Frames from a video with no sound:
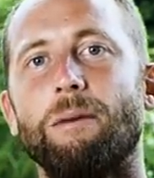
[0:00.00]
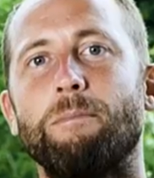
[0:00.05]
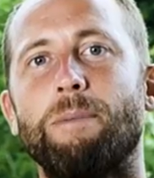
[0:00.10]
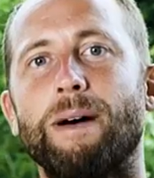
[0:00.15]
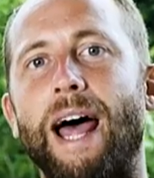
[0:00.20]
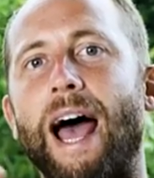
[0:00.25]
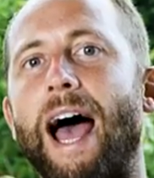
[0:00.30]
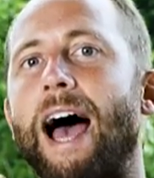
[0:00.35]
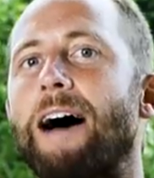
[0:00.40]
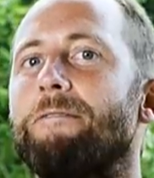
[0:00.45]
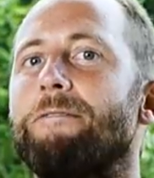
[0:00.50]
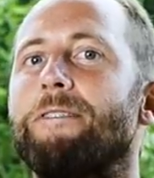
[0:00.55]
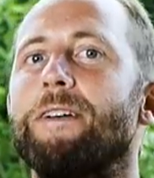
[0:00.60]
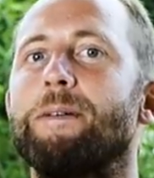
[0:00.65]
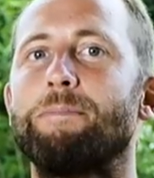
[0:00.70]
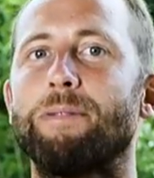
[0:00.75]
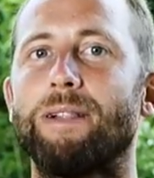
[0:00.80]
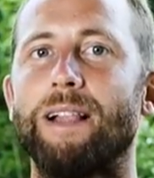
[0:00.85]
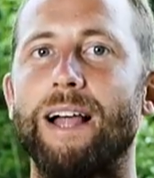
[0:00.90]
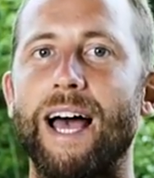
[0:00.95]
but
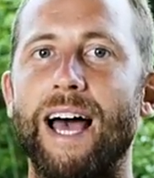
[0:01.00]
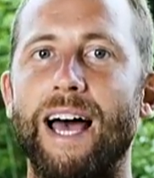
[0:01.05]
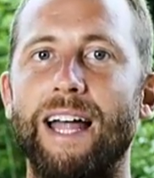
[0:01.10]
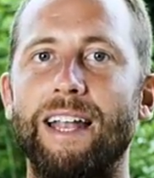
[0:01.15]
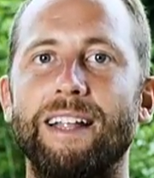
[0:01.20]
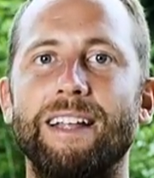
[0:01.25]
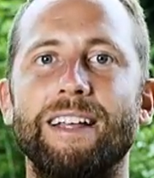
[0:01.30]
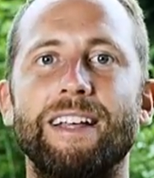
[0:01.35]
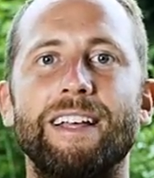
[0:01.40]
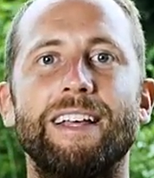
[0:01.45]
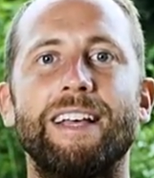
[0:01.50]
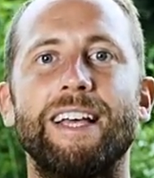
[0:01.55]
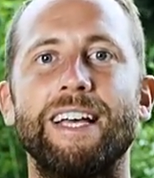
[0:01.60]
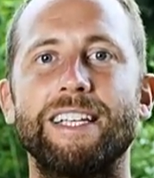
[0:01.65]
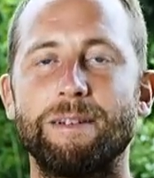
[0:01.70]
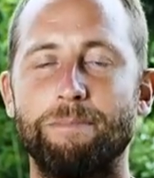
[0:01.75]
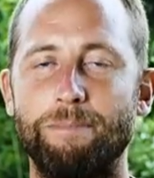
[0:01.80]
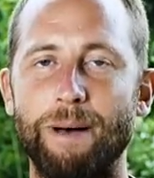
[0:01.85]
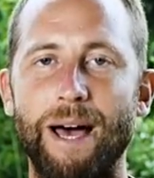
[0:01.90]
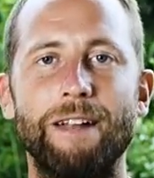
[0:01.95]
every plant
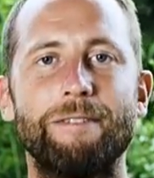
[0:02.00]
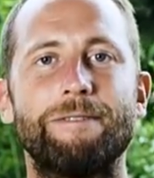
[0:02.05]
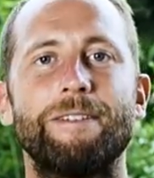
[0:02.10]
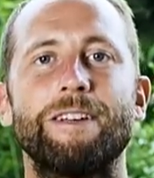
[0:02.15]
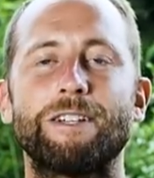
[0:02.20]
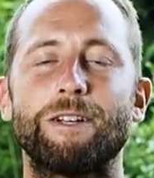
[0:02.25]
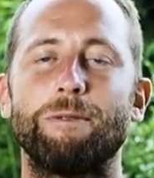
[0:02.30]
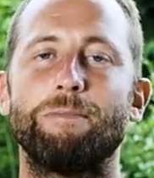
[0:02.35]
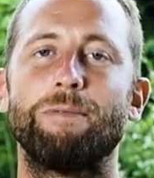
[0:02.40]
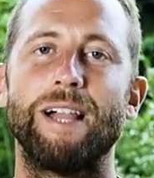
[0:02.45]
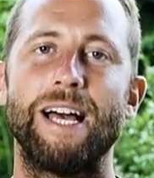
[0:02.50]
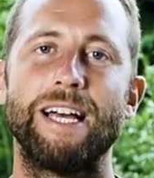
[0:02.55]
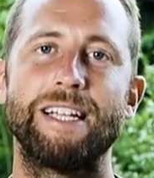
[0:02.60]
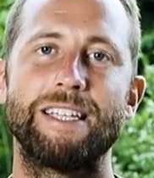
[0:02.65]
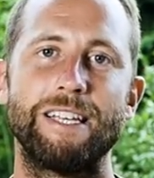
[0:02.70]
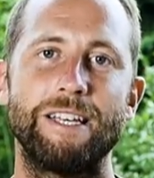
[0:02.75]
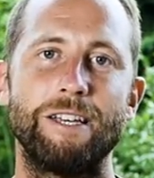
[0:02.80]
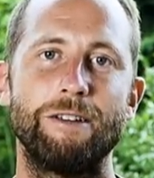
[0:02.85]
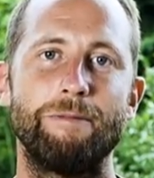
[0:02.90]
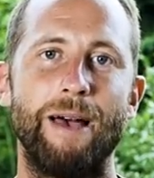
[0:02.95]
is a beneficial plant
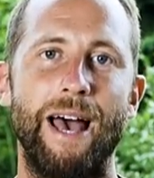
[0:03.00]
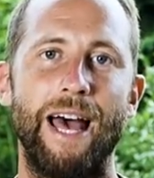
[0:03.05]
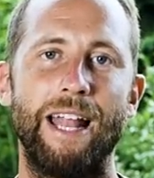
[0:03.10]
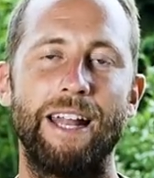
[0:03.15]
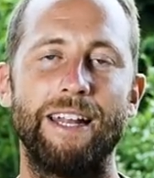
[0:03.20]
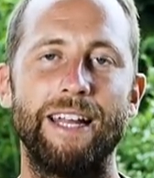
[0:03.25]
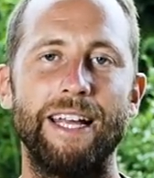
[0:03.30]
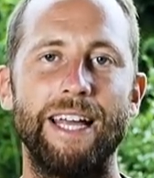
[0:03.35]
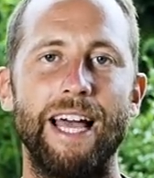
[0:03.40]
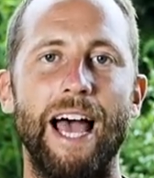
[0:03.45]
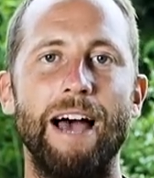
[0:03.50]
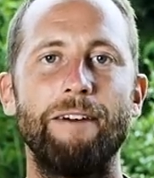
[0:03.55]
to humanity.